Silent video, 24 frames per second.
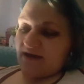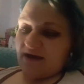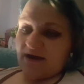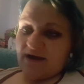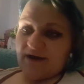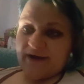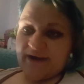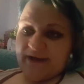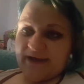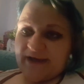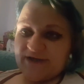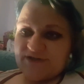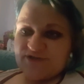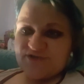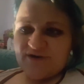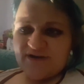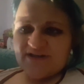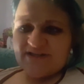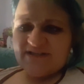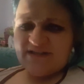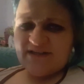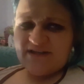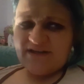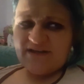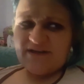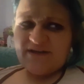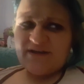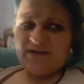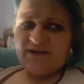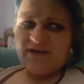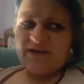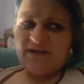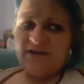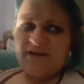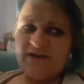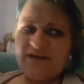I tried to
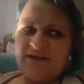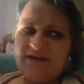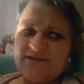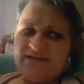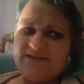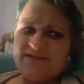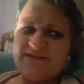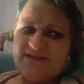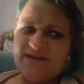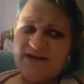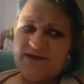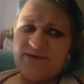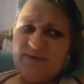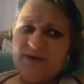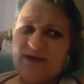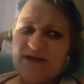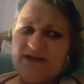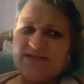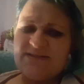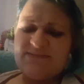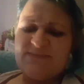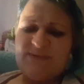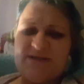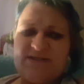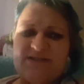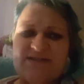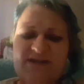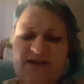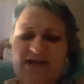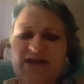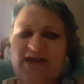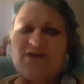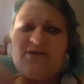stay awake as best as I